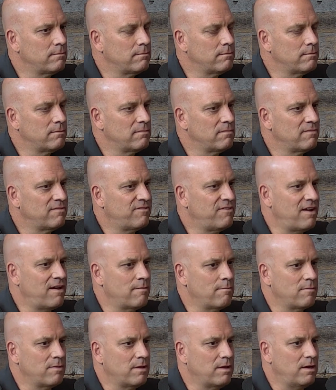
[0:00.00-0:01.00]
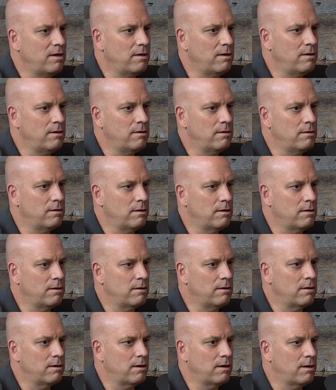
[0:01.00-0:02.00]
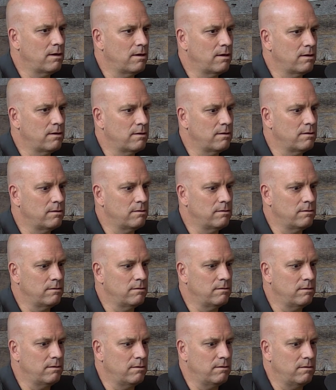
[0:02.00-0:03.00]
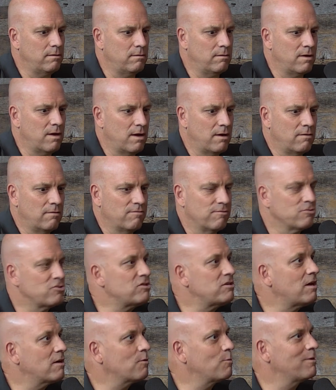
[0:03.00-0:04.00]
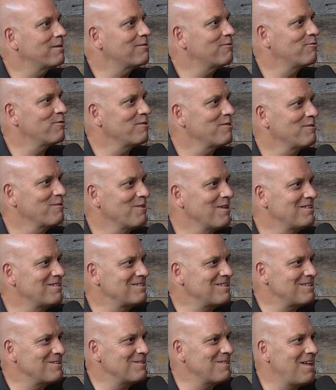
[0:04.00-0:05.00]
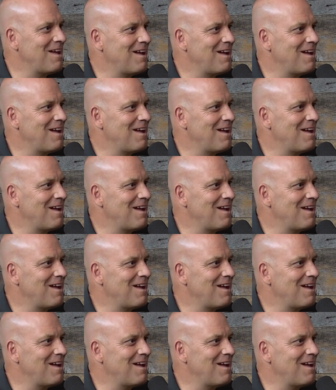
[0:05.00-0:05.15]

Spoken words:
Family, you kind of are stuck with for the rest of your life.